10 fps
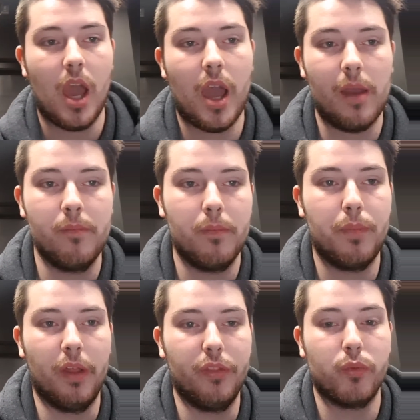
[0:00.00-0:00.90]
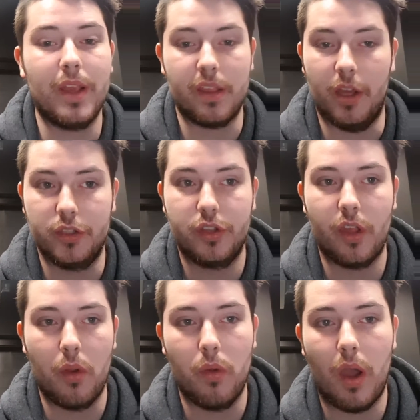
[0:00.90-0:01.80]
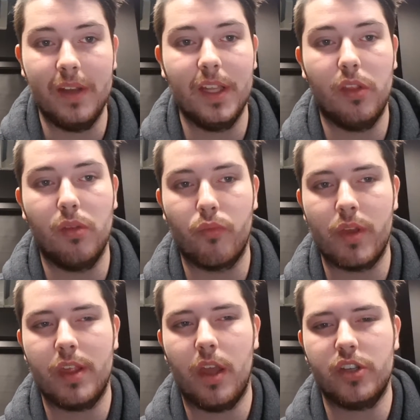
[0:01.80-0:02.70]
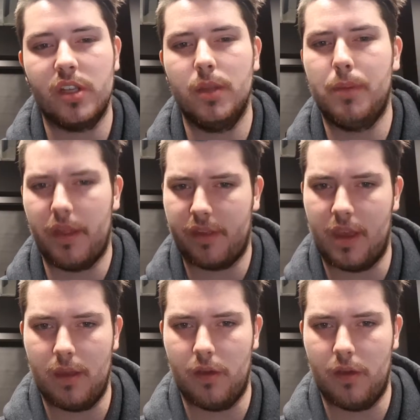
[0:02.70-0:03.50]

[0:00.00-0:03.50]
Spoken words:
But the research, so I did some research into busking